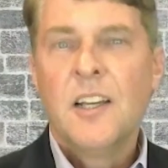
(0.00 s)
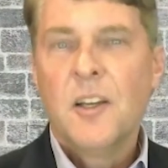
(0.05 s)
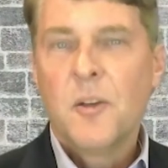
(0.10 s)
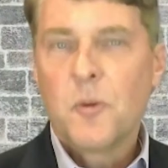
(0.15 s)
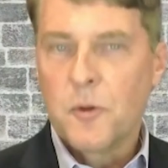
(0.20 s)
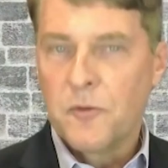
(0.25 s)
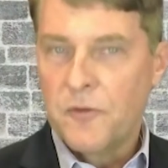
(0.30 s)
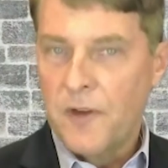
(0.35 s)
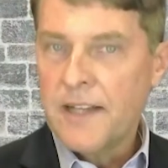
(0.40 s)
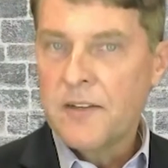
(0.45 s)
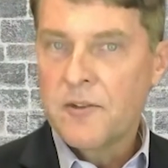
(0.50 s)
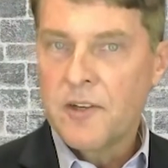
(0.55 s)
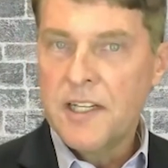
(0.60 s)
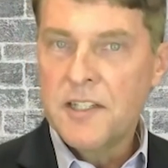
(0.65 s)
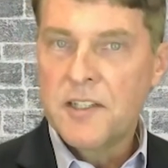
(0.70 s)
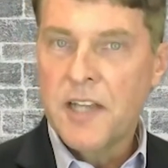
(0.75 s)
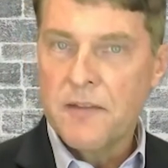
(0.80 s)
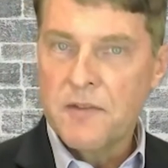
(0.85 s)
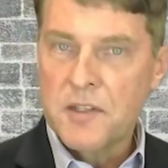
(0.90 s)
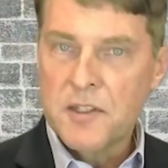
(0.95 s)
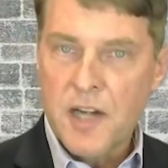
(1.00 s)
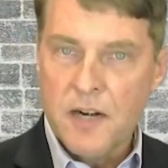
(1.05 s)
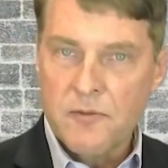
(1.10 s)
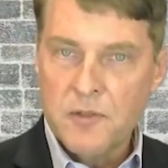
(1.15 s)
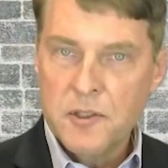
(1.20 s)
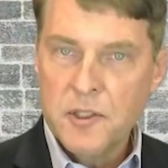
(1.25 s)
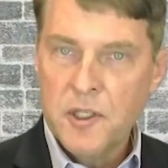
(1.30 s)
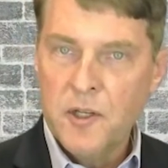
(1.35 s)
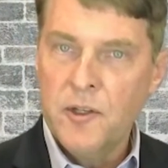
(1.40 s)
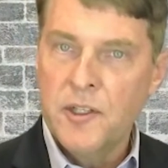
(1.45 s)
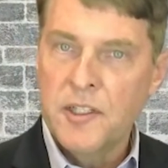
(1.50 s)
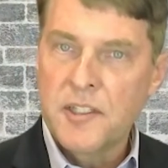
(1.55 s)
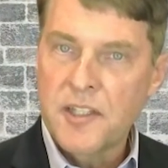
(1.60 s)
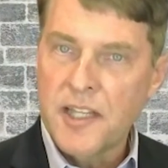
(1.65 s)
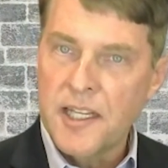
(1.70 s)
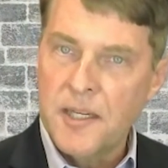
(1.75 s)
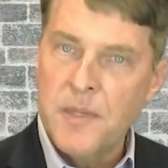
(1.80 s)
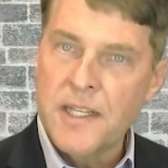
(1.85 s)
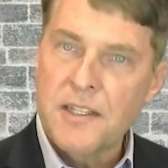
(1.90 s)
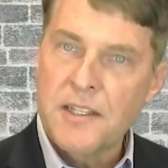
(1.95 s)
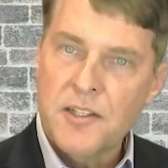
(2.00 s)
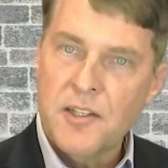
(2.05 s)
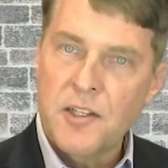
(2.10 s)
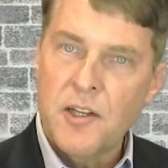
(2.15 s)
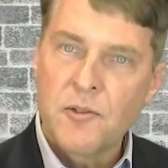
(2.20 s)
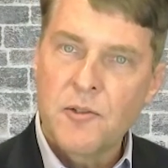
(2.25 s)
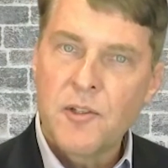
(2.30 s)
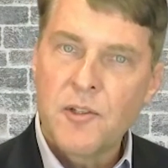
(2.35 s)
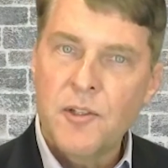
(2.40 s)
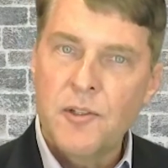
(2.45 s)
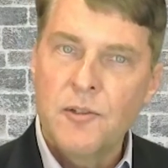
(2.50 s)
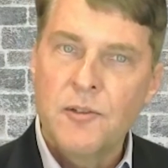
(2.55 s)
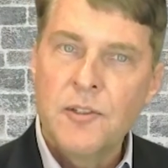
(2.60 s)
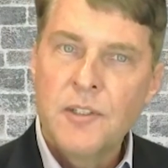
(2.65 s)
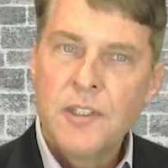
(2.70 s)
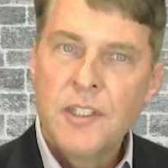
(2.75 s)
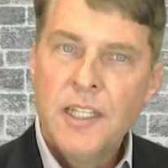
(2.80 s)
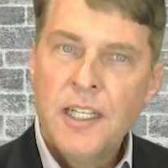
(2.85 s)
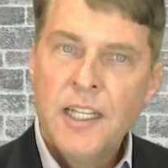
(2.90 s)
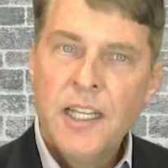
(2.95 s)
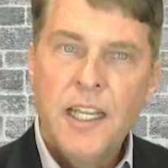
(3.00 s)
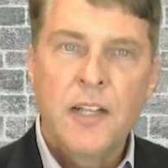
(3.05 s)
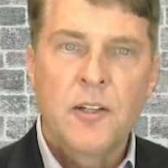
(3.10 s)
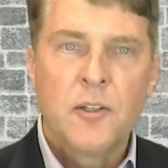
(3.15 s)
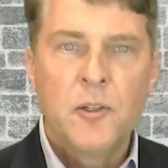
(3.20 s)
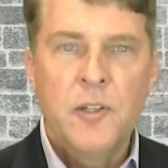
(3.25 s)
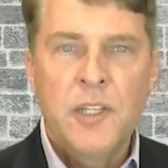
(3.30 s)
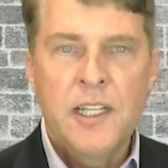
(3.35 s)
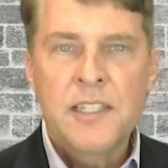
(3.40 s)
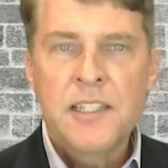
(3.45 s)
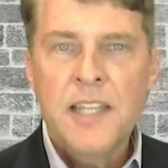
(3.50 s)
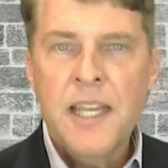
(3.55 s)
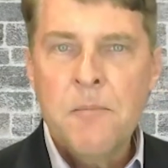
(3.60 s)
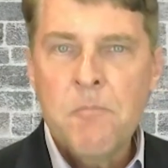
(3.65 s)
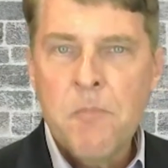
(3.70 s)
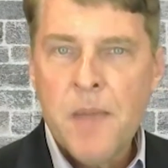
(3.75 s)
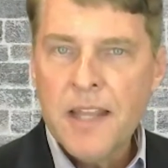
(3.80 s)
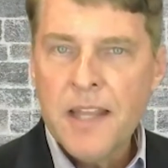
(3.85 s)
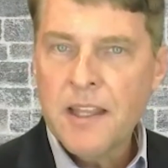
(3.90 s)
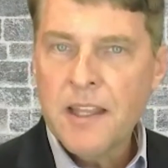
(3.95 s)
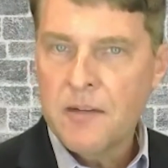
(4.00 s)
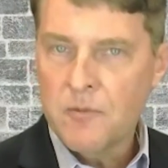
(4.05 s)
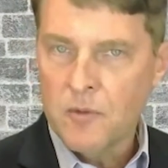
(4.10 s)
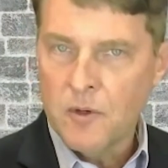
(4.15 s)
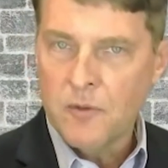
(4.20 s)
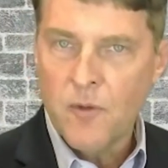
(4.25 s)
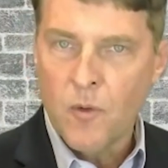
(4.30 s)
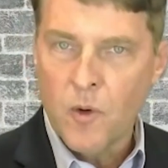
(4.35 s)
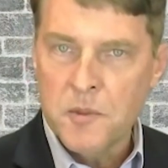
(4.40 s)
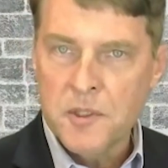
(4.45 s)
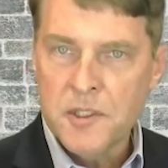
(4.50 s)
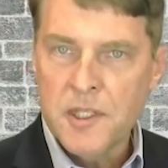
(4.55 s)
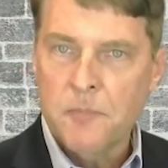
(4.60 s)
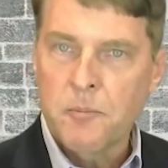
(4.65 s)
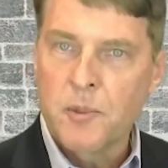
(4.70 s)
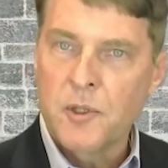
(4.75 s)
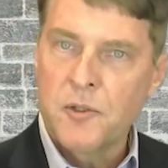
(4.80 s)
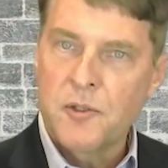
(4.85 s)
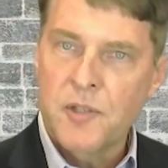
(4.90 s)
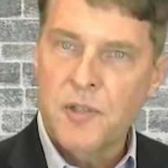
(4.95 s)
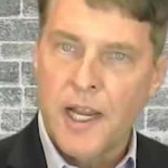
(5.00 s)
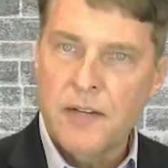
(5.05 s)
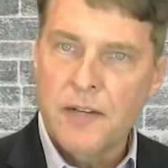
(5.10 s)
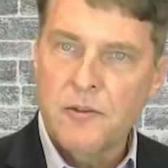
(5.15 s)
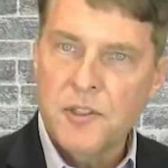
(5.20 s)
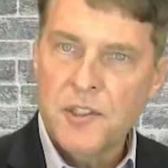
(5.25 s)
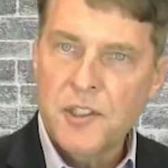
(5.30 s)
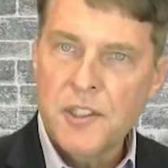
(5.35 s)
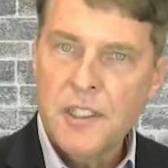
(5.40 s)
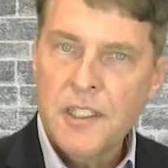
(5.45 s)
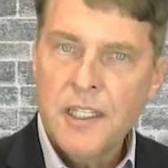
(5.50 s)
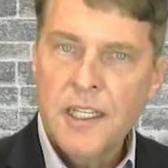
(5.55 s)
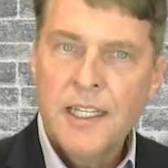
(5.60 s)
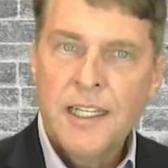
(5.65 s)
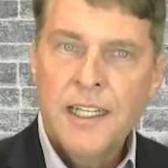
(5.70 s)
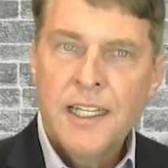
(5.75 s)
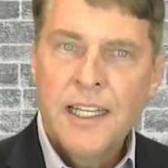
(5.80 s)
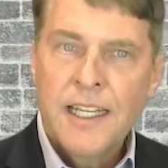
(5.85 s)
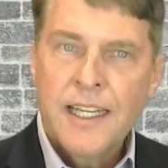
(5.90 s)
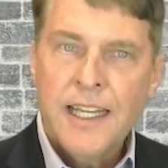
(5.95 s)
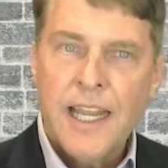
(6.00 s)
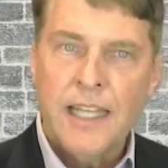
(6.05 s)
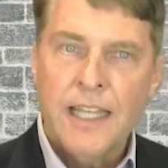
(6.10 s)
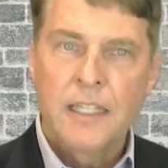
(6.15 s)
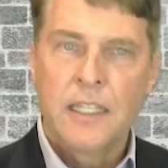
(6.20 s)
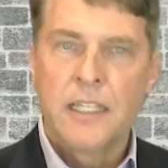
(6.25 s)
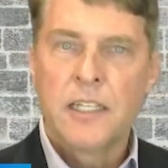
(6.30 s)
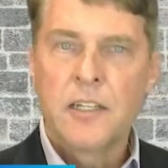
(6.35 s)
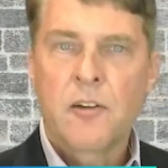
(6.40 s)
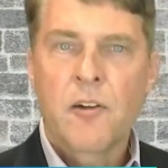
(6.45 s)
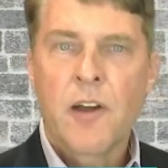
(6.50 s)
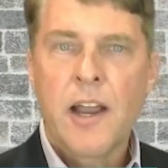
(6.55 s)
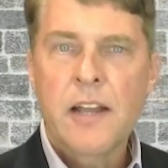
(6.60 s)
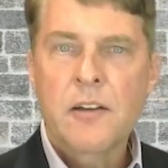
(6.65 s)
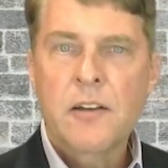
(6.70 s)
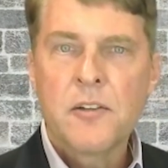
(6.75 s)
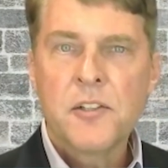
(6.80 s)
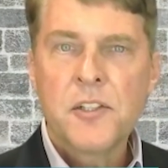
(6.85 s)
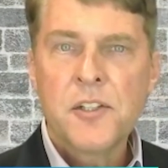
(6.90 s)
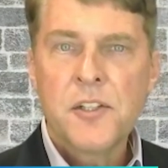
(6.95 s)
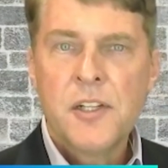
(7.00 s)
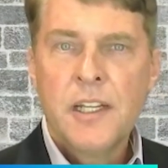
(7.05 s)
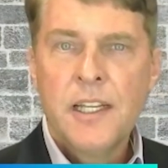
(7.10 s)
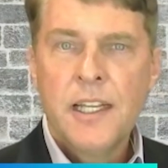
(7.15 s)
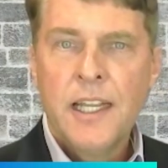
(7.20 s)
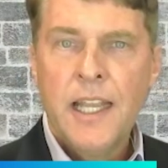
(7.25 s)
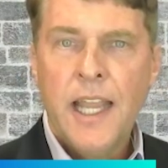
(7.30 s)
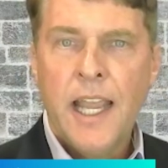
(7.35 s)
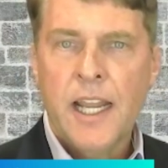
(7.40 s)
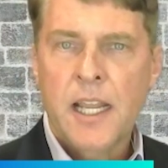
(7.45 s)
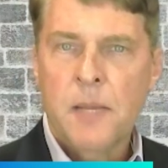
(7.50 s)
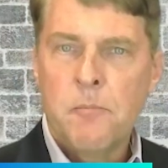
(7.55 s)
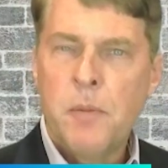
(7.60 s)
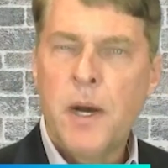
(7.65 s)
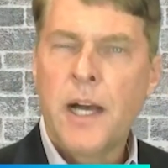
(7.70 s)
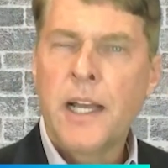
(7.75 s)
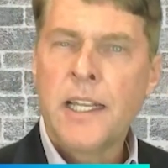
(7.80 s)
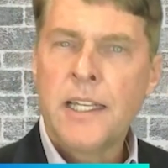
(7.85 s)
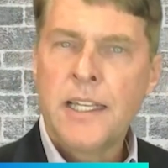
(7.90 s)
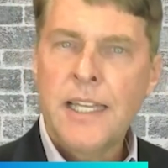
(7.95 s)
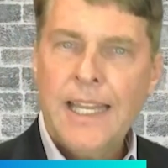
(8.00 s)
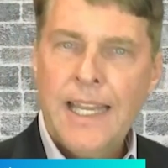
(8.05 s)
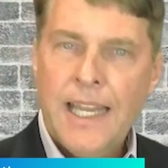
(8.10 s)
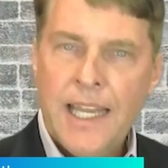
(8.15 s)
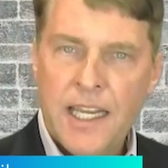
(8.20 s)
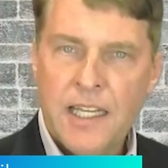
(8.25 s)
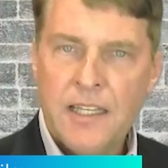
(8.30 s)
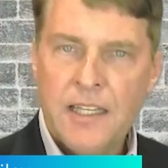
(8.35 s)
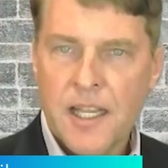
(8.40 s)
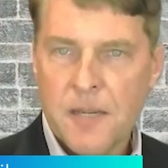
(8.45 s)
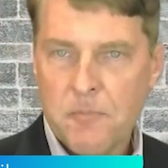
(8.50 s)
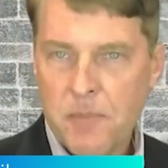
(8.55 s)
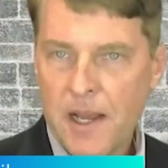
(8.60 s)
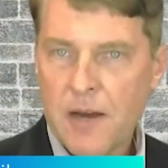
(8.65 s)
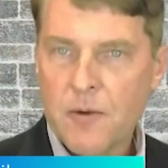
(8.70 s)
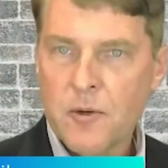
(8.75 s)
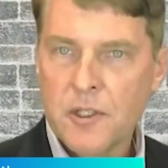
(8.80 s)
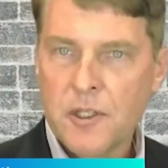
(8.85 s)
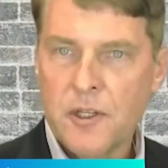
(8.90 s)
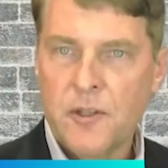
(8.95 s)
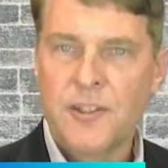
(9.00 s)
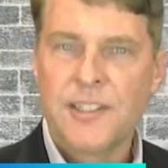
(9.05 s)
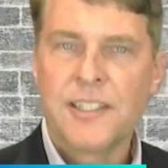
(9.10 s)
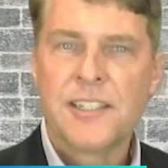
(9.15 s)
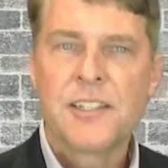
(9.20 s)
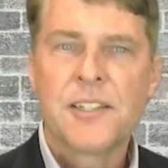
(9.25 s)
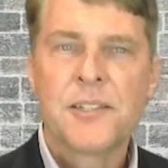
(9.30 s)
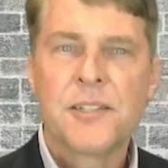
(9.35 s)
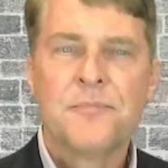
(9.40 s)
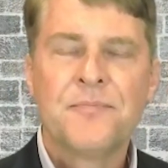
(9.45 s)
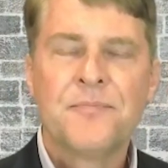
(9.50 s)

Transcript: Refineries have several units that emit CO2, including steam methane reformers that produce hydrogen, catalytic crackers, and combined heat and power units.